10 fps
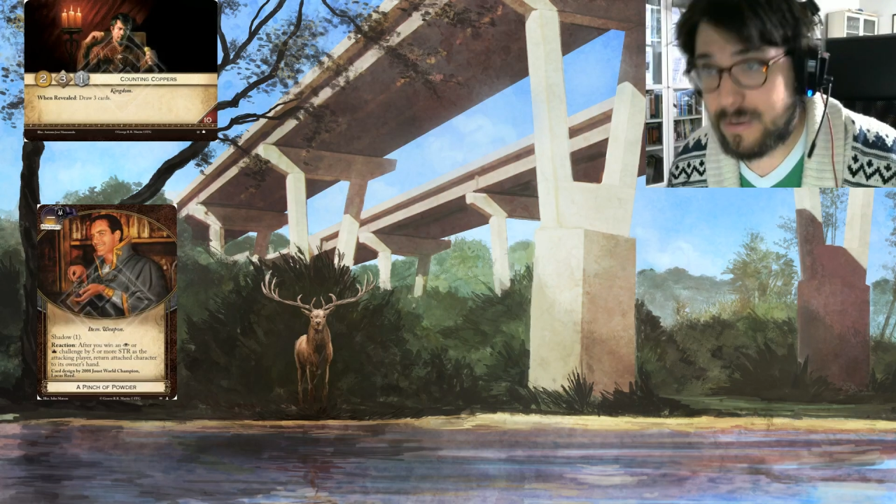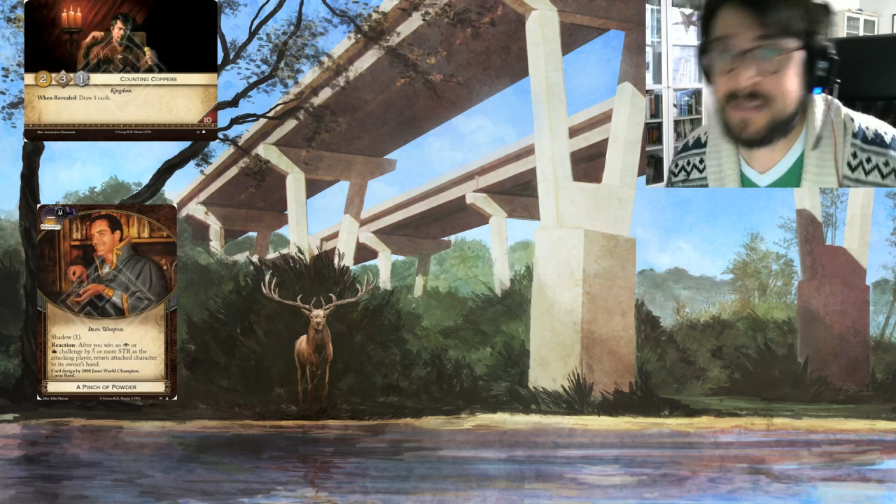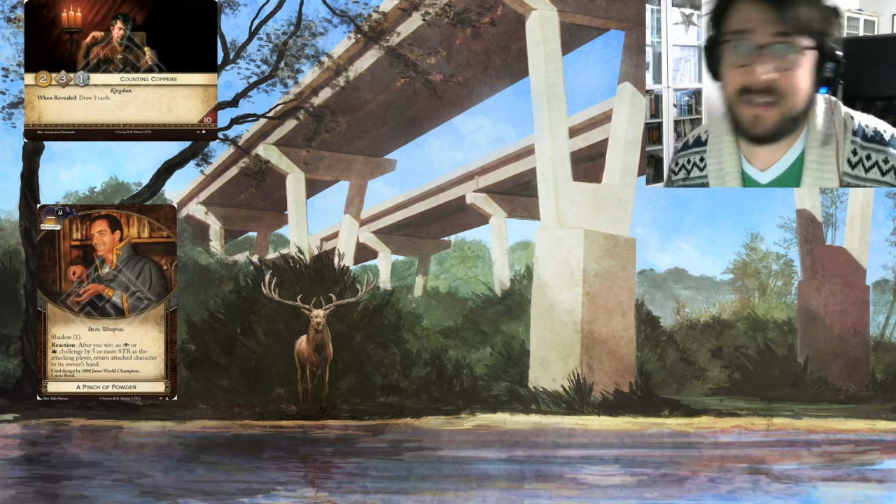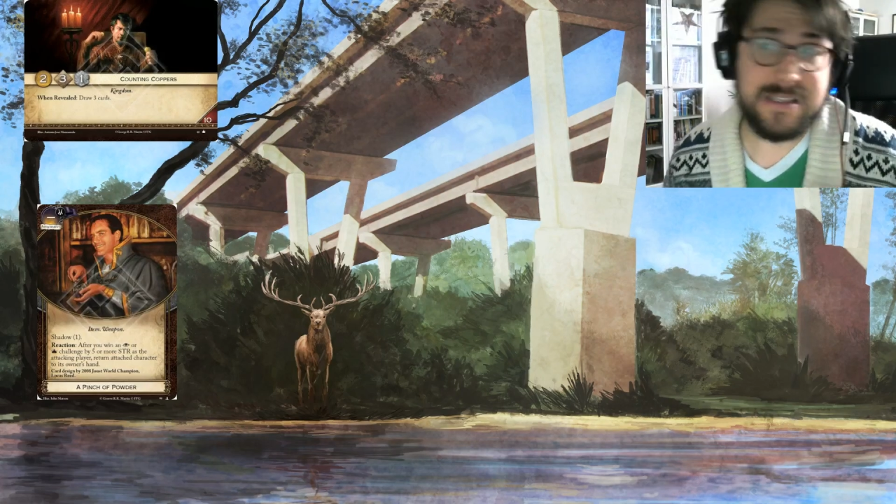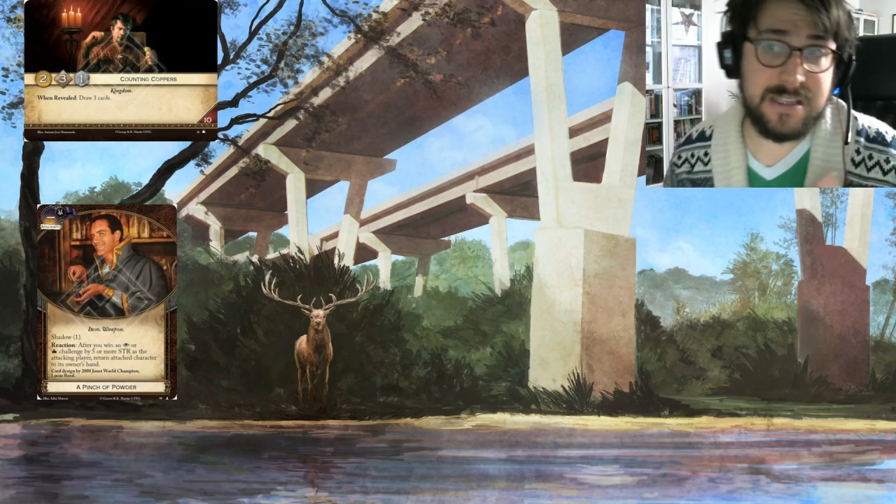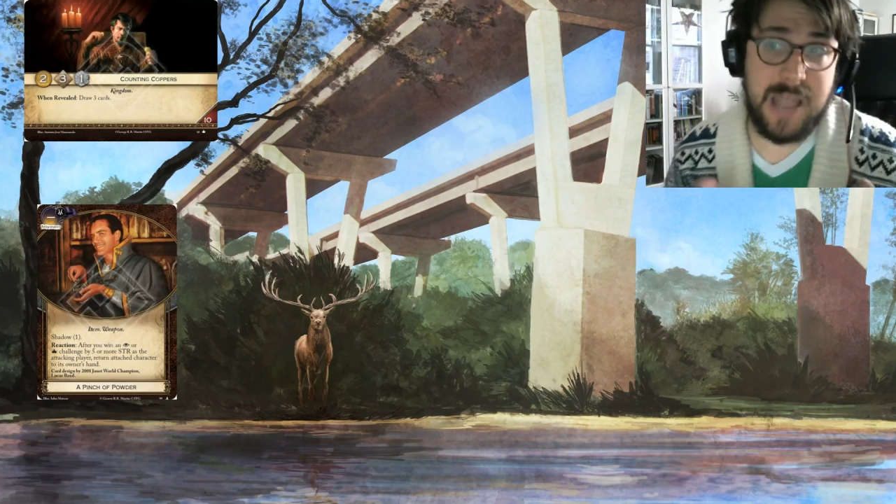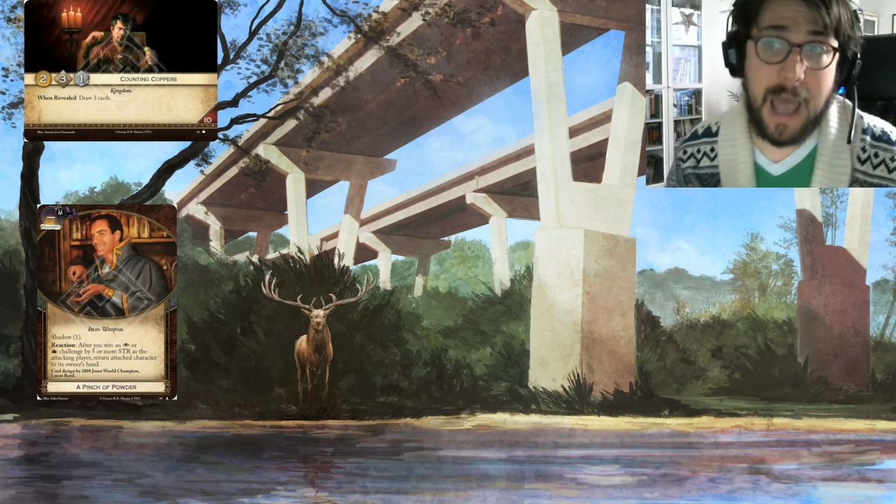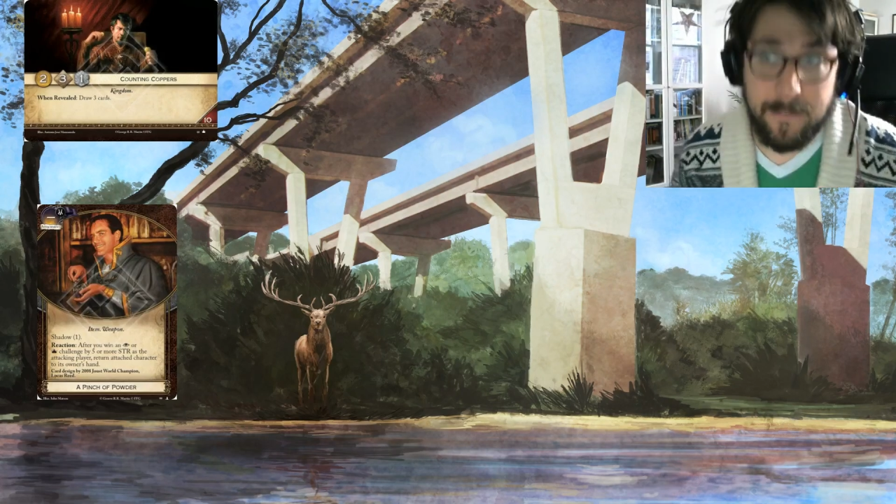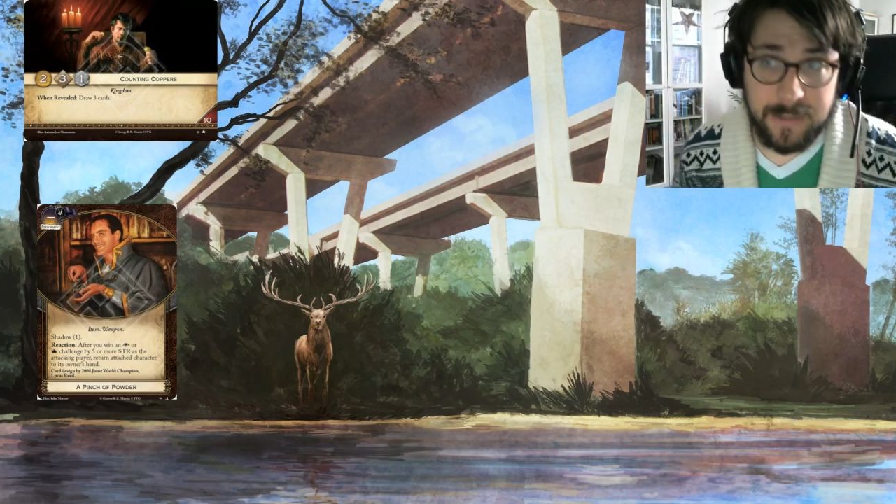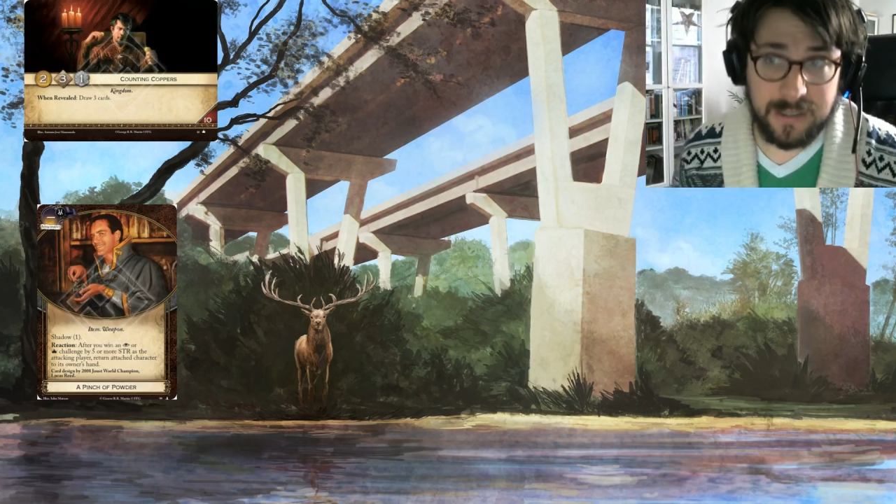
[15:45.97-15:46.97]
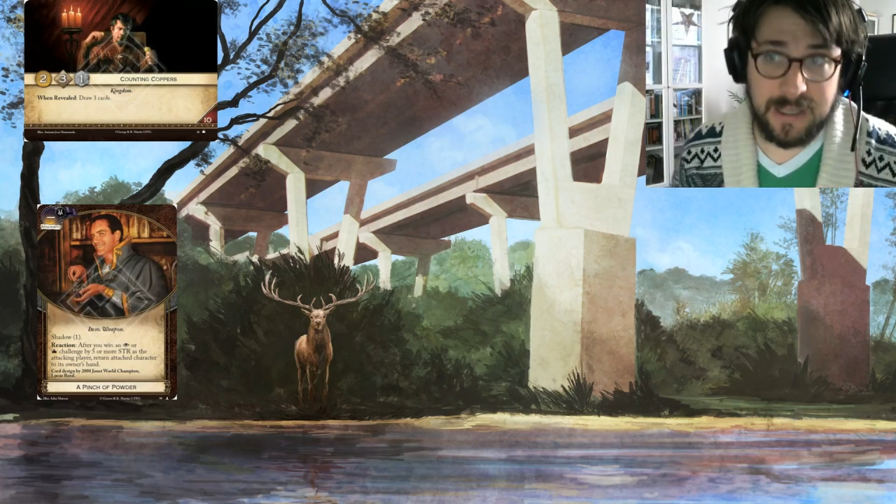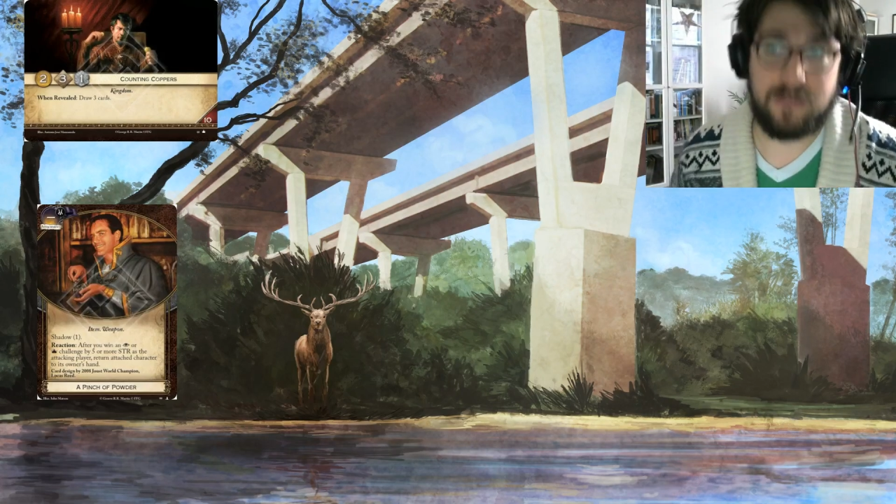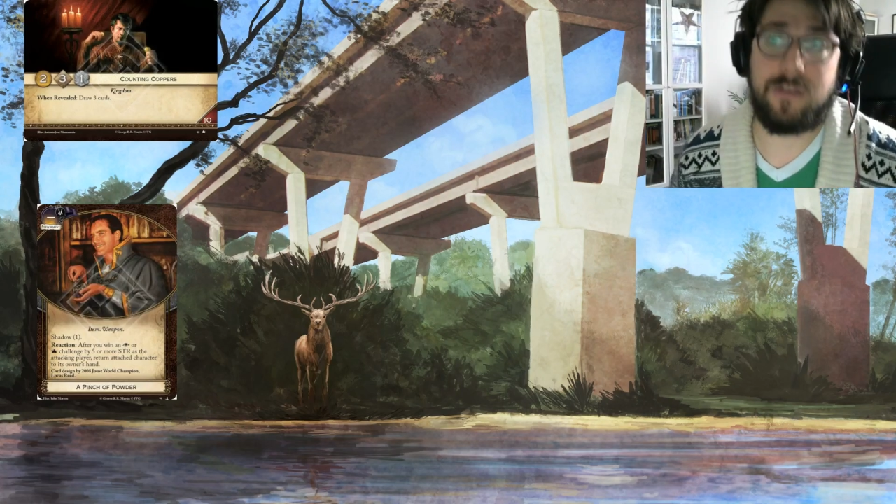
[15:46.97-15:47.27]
it's nominally a